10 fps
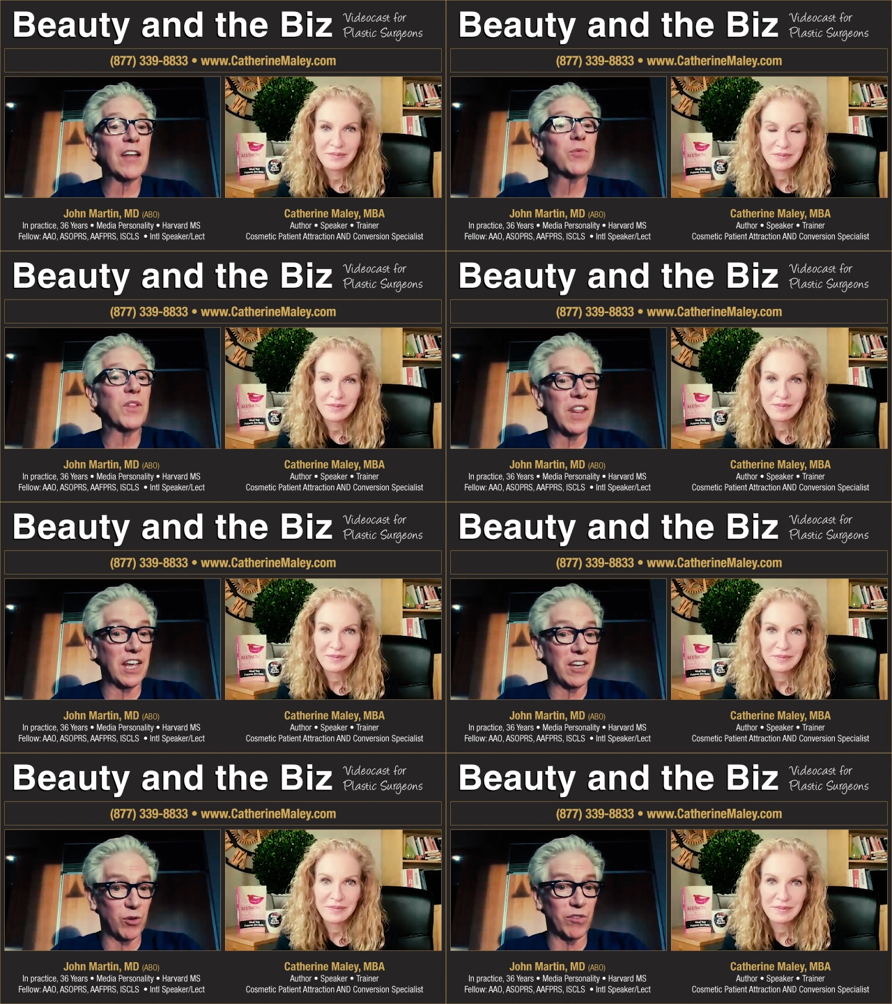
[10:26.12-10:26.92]
Speaker 1: that's what they
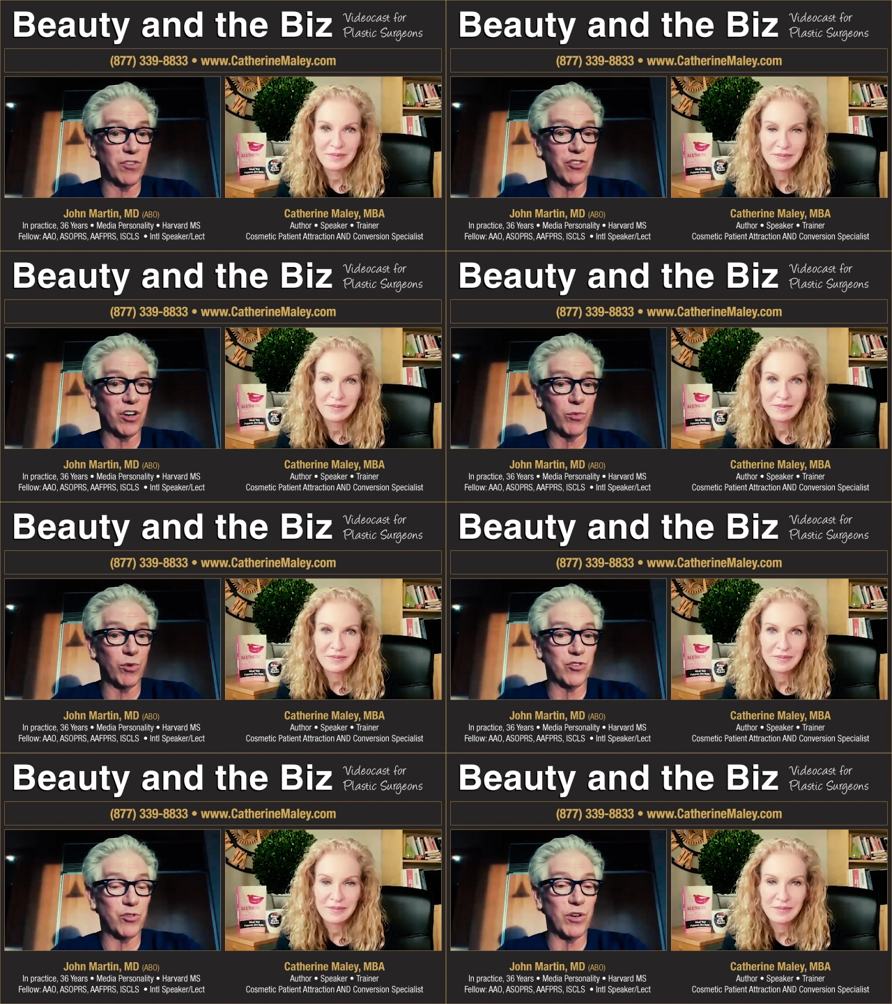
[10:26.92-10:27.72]
sort of were
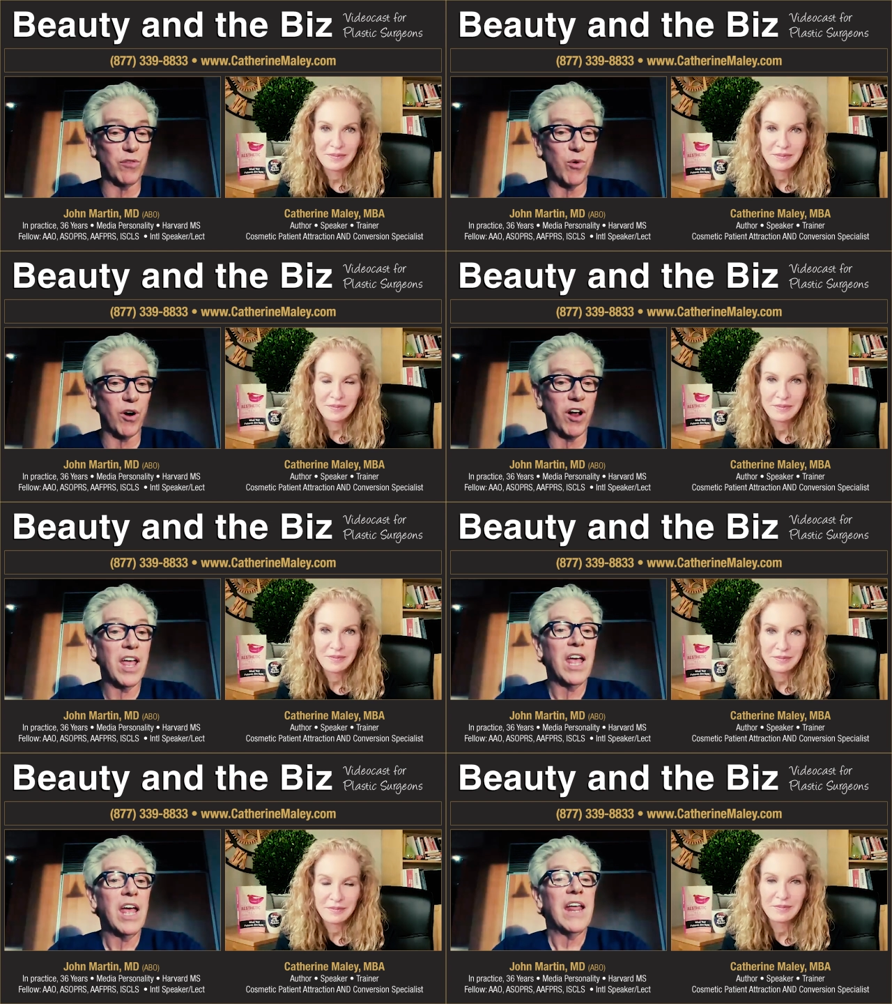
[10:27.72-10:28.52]
shooting for.
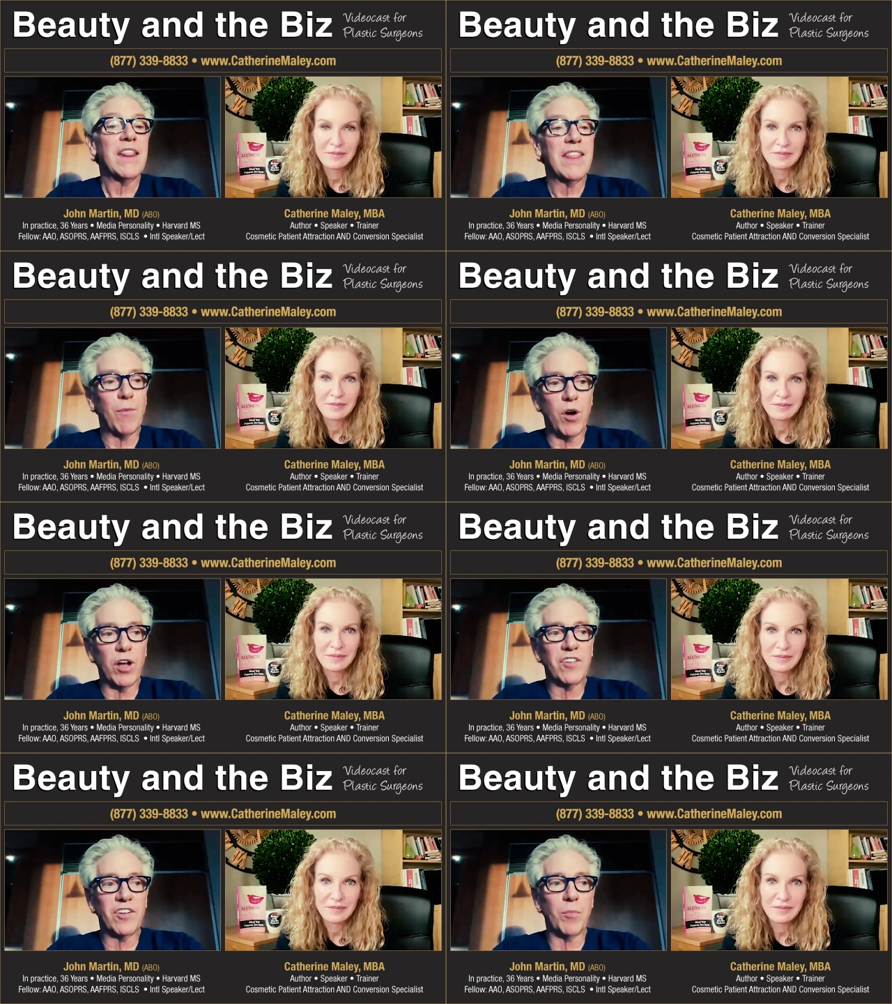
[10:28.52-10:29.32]
They
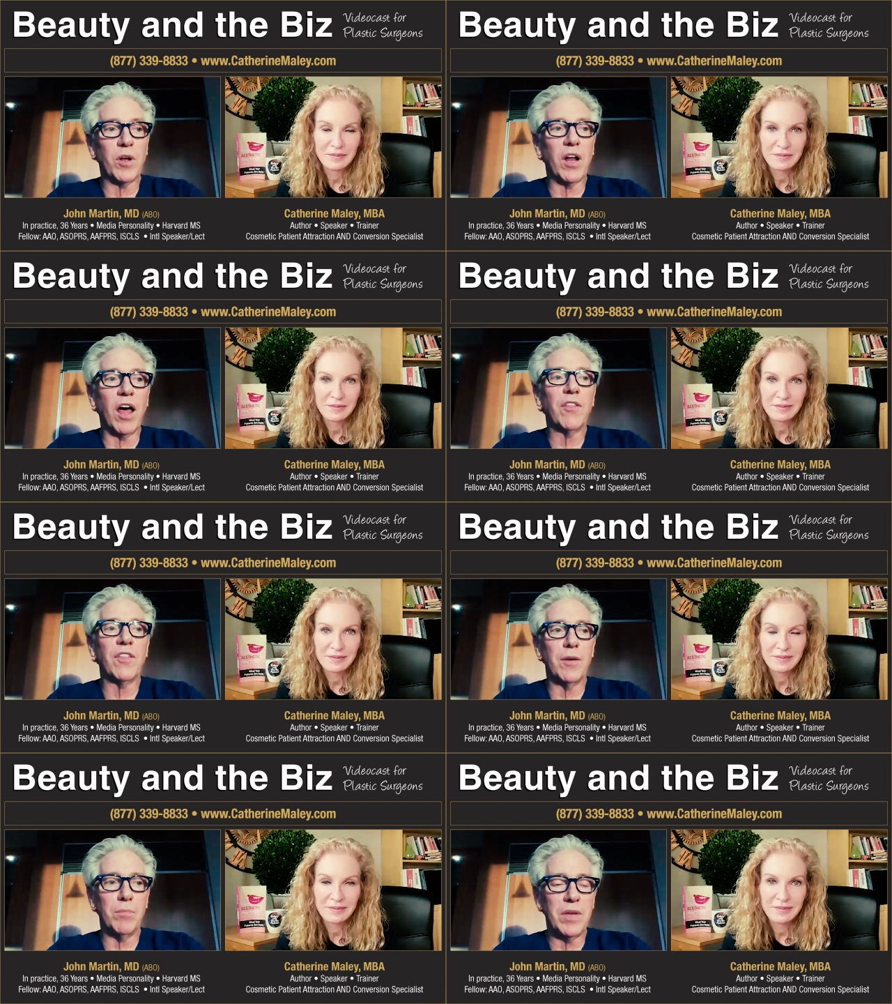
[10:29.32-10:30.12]
want someone other
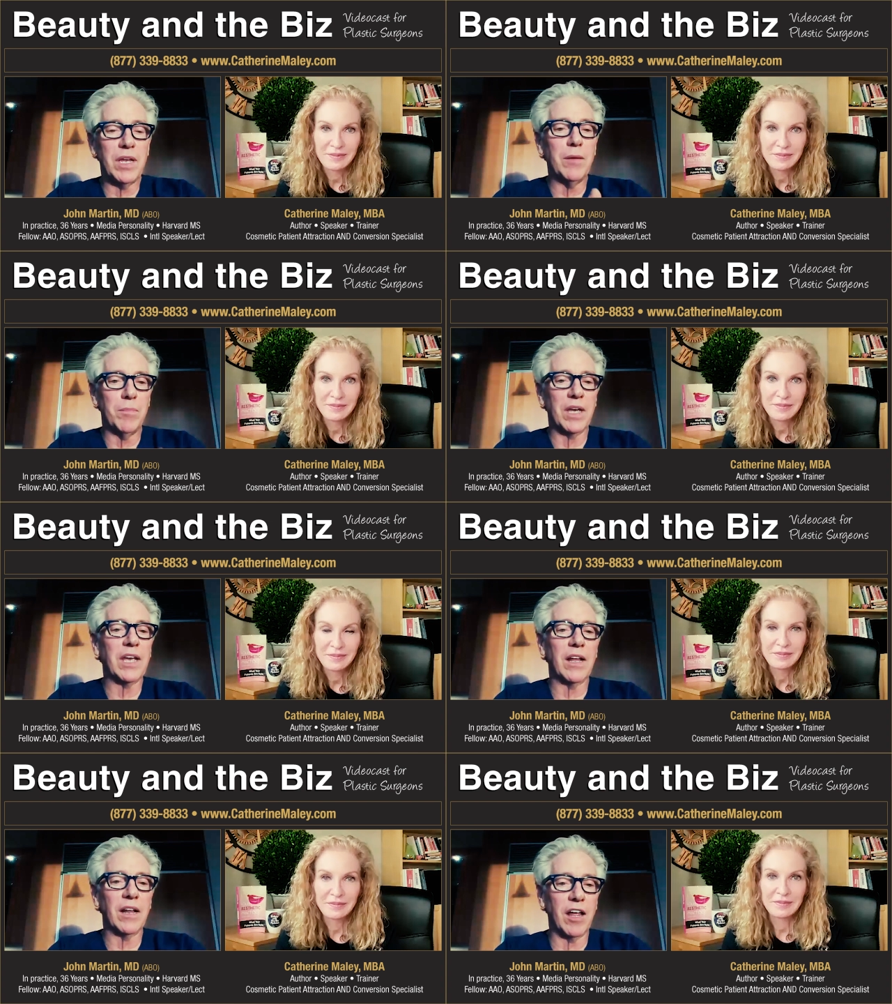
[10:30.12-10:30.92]
than me
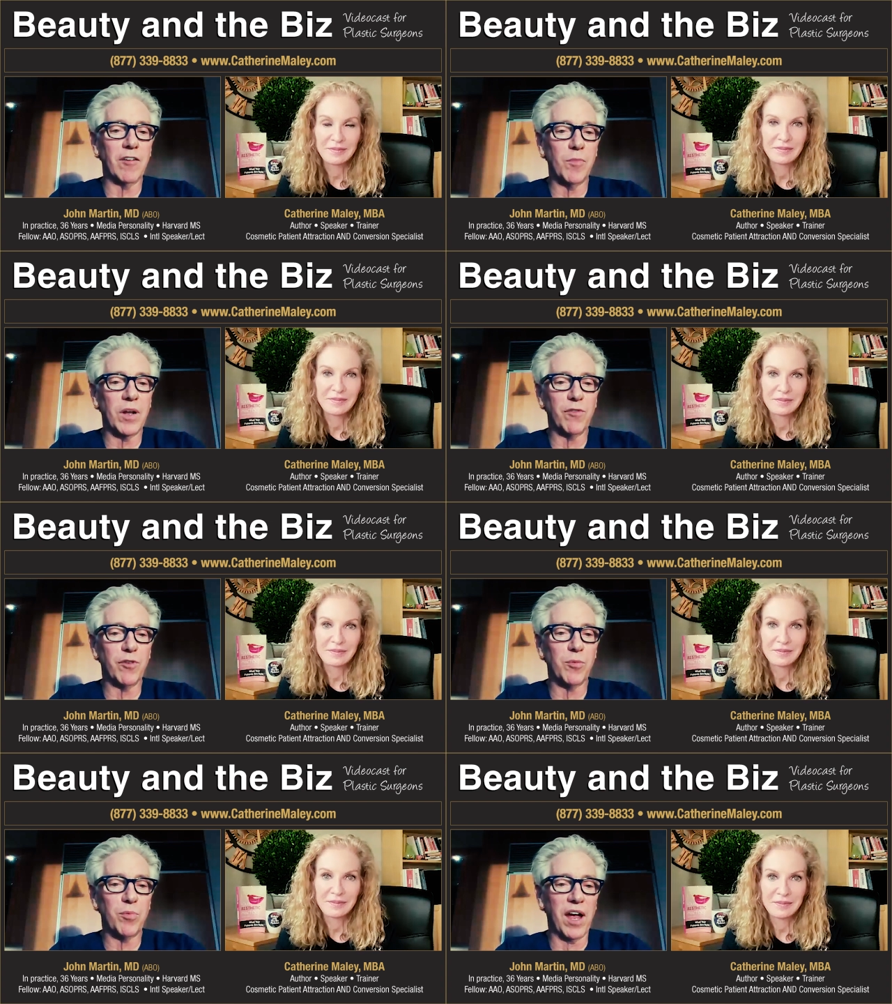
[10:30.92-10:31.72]
making a lot of money for
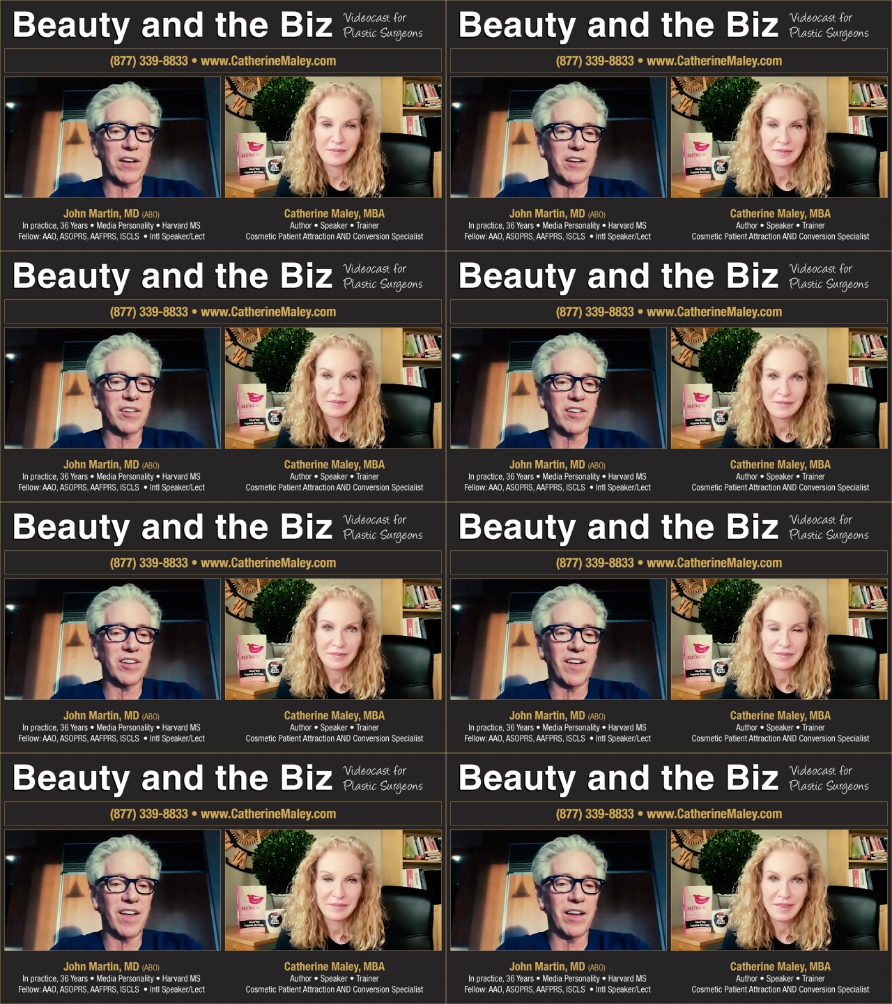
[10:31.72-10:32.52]
the practice.
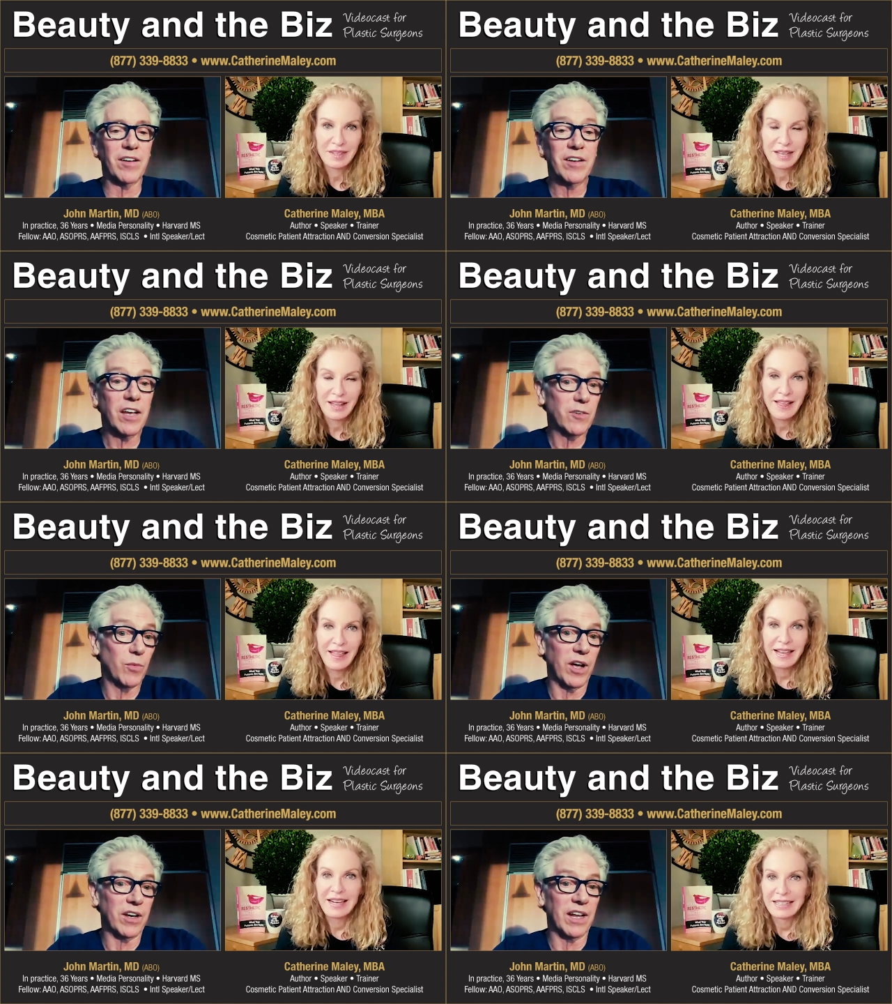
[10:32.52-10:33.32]
And it takes a
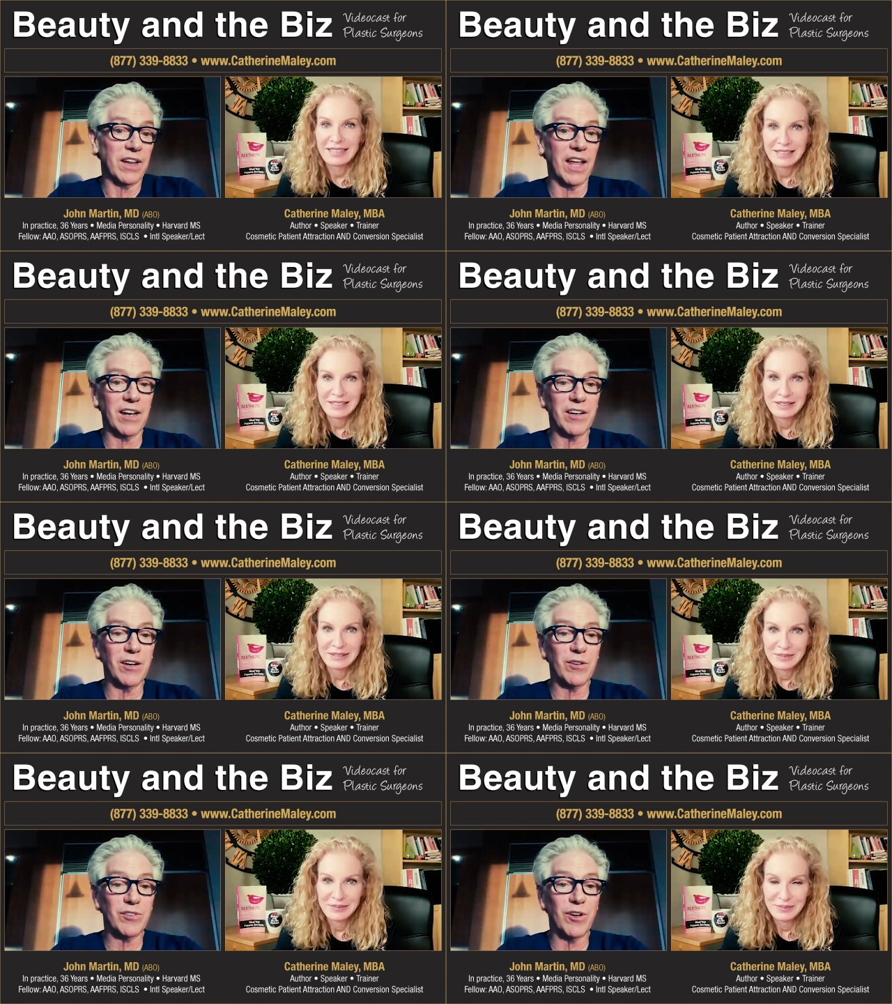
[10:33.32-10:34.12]
while to get that, you
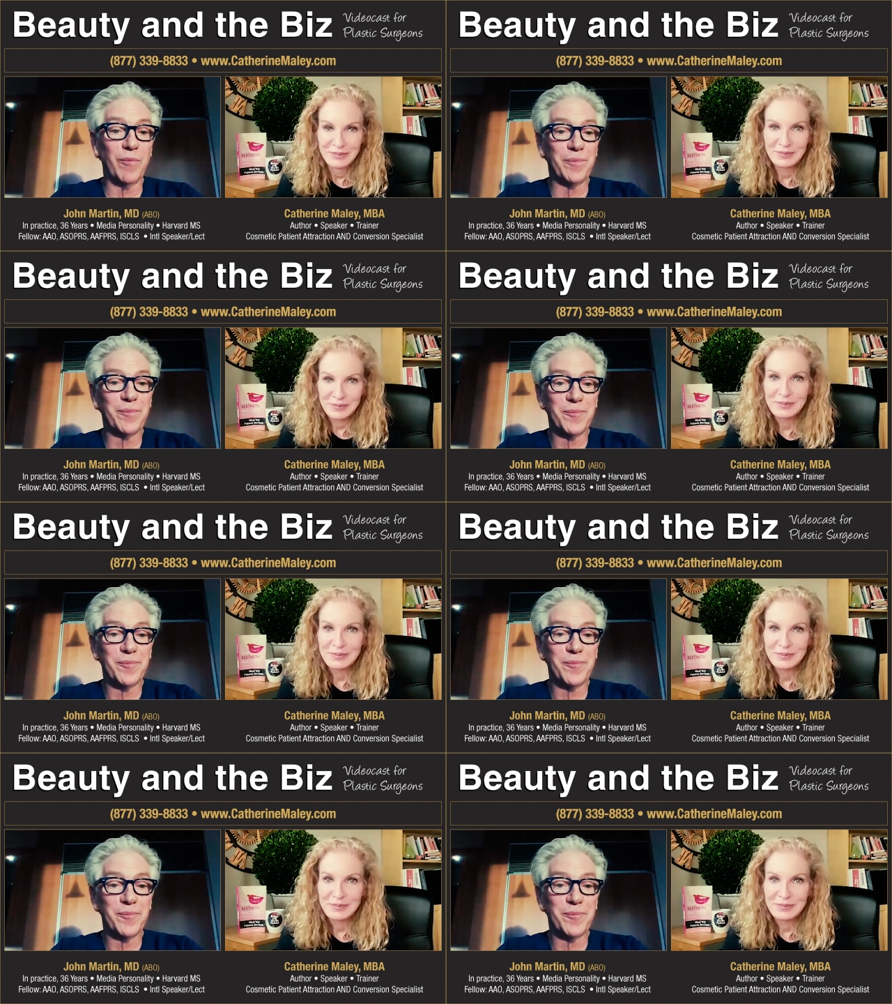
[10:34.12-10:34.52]
know, so.